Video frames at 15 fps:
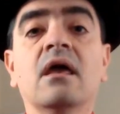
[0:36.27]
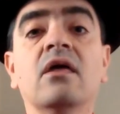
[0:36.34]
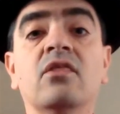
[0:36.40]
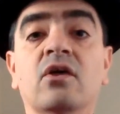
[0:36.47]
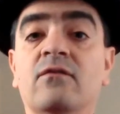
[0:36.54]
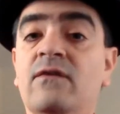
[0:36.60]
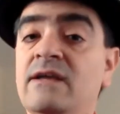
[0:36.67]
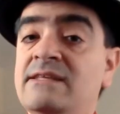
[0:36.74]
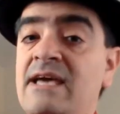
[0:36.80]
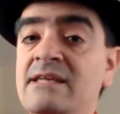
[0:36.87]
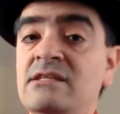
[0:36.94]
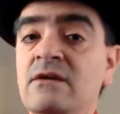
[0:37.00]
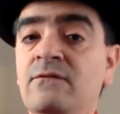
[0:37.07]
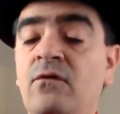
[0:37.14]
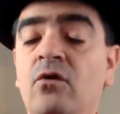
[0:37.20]
The
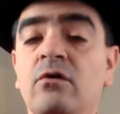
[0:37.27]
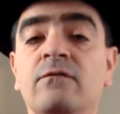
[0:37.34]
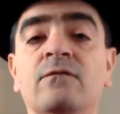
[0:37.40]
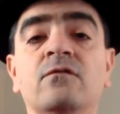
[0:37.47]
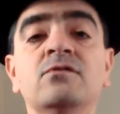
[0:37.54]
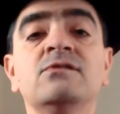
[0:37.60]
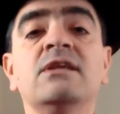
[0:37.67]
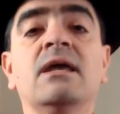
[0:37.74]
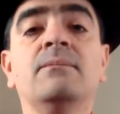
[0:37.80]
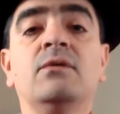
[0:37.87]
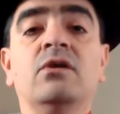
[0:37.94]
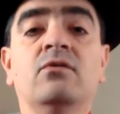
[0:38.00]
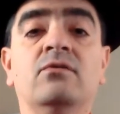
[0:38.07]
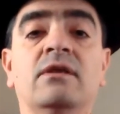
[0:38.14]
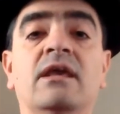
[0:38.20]
Fantastic Four first
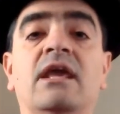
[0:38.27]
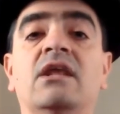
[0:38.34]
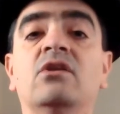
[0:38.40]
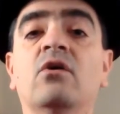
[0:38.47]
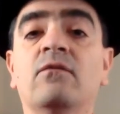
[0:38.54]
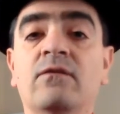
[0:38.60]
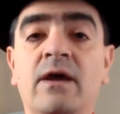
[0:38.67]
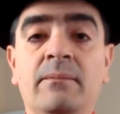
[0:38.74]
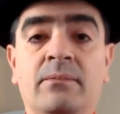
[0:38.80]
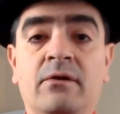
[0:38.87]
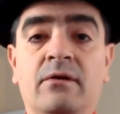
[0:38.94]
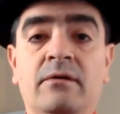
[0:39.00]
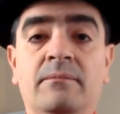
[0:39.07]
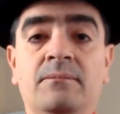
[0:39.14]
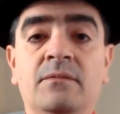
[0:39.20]
debuted in
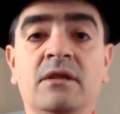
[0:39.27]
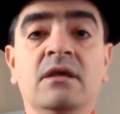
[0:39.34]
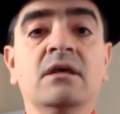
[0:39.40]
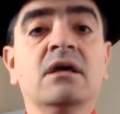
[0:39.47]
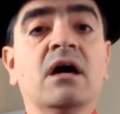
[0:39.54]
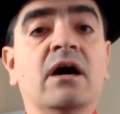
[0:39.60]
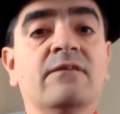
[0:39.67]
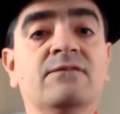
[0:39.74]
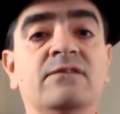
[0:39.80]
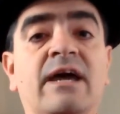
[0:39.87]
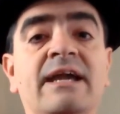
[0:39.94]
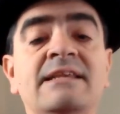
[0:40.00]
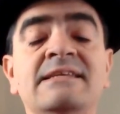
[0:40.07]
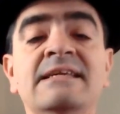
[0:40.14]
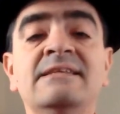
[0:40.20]
November of
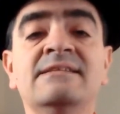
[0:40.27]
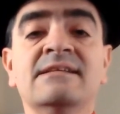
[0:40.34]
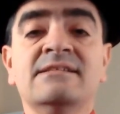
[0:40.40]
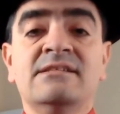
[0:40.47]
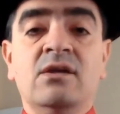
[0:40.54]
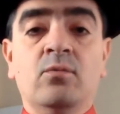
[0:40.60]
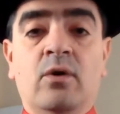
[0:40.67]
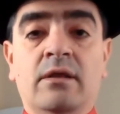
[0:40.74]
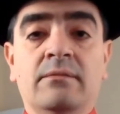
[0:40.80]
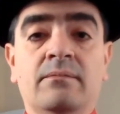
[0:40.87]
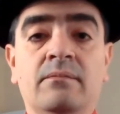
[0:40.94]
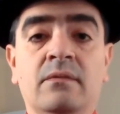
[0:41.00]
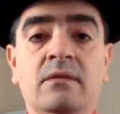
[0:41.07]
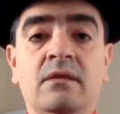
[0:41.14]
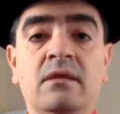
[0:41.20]
nineteen sixty-one.
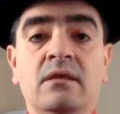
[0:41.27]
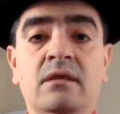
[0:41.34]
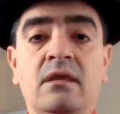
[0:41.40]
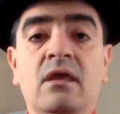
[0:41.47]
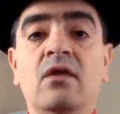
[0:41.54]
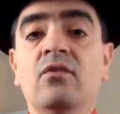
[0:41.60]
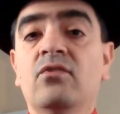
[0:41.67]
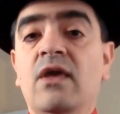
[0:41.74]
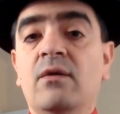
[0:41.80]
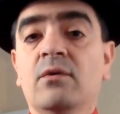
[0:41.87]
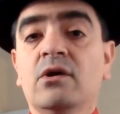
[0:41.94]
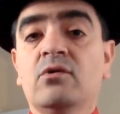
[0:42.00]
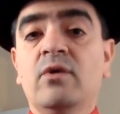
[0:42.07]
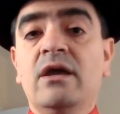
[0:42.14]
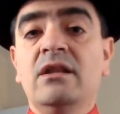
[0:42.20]
They
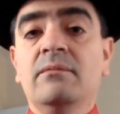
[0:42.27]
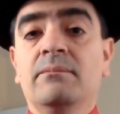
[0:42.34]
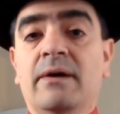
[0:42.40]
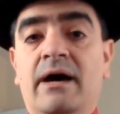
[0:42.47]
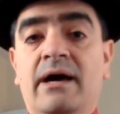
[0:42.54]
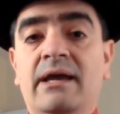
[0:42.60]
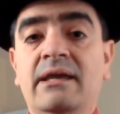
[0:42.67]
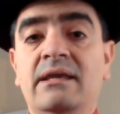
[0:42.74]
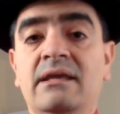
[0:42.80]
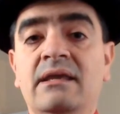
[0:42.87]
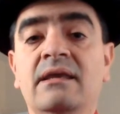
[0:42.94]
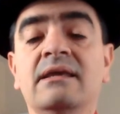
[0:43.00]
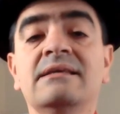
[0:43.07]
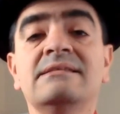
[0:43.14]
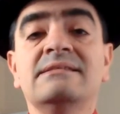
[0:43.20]
were created by
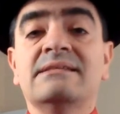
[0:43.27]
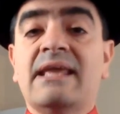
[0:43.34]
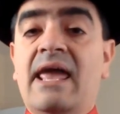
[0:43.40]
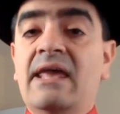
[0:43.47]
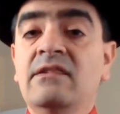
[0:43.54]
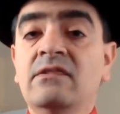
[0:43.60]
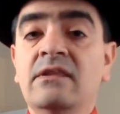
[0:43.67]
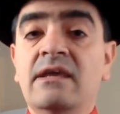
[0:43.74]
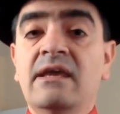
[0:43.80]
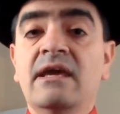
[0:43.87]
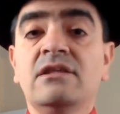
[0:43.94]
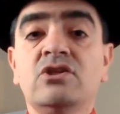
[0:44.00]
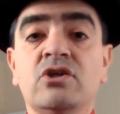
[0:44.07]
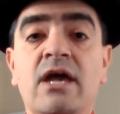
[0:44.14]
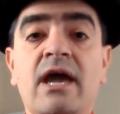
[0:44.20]
Stan Lee
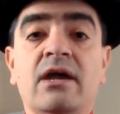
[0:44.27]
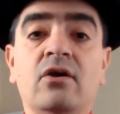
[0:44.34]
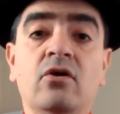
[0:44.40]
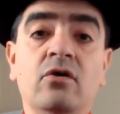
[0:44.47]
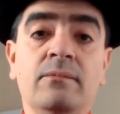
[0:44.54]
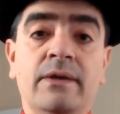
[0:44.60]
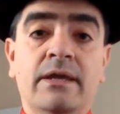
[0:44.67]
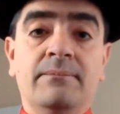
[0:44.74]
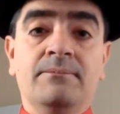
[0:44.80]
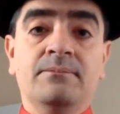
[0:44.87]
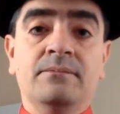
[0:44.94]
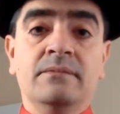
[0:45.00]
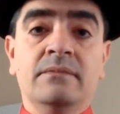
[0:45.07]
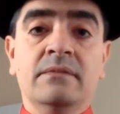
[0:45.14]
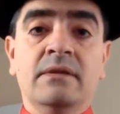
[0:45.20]
and Jack Kirby,
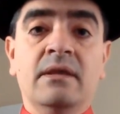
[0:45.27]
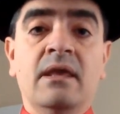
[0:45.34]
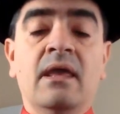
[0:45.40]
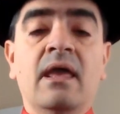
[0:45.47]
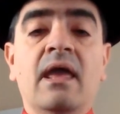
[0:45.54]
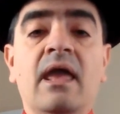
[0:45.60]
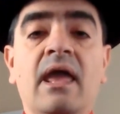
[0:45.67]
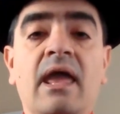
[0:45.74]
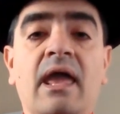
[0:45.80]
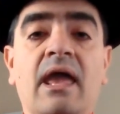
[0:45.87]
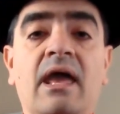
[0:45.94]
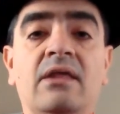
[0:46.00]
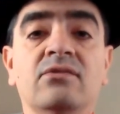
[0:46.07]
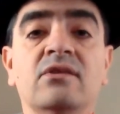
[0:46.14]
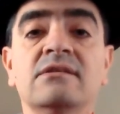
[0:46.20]

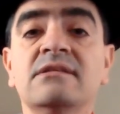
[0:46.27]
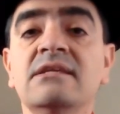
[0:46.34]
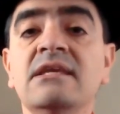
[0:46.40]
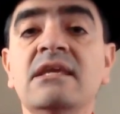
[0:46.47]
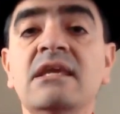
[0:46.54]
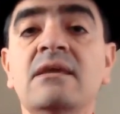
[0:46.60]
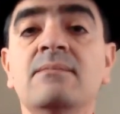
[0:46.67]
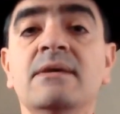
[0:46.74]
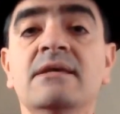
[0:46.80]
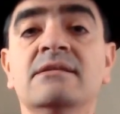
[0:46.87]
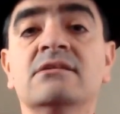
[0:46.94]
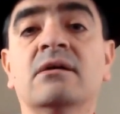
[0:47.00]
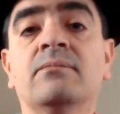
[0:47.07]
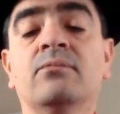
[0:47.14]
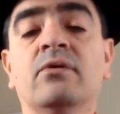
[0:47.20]
and the team is
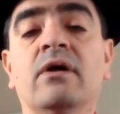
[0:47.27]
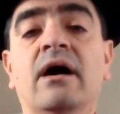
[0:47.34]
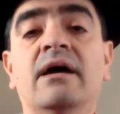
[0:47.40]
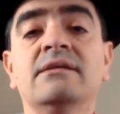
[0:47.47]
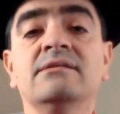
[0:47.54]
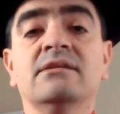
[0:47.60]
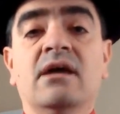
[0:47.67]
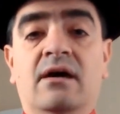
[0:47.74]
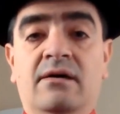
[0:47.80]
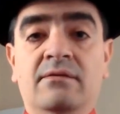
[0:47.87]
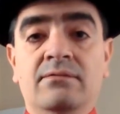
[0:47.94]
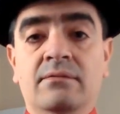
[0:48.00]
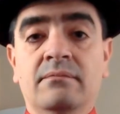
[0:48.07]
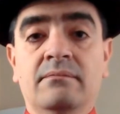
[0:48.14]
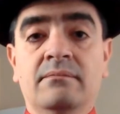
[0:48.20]
comprised
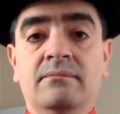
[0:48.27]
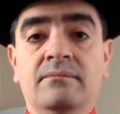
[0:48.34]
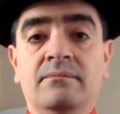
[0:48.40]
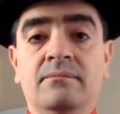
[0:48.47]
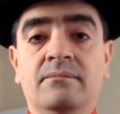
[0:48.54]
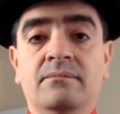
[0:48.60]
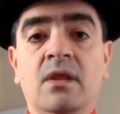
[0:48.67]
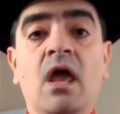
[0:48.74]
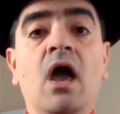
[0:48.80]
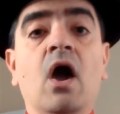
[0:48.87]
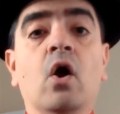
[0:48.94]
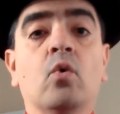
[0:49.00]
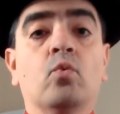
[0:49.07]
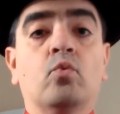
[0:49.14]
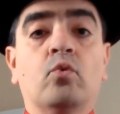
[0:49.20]
of
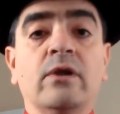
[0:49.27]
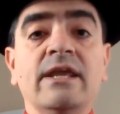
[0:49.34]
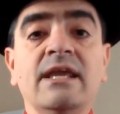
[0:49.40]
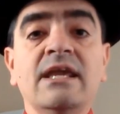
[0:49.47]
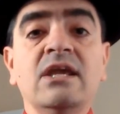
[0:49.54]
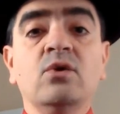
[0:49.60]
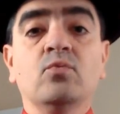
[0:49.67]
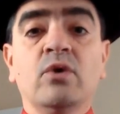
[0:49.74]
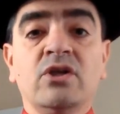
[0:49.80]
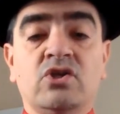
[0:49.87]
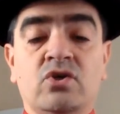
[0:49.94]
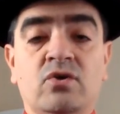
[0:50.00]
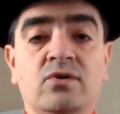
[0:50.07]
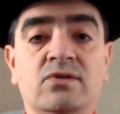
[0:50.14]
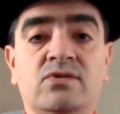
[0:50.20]
Reed
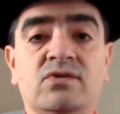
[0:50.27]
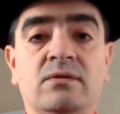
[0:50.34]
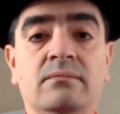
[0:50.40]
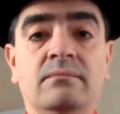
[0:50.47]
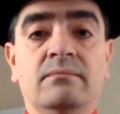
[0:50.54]
Richards,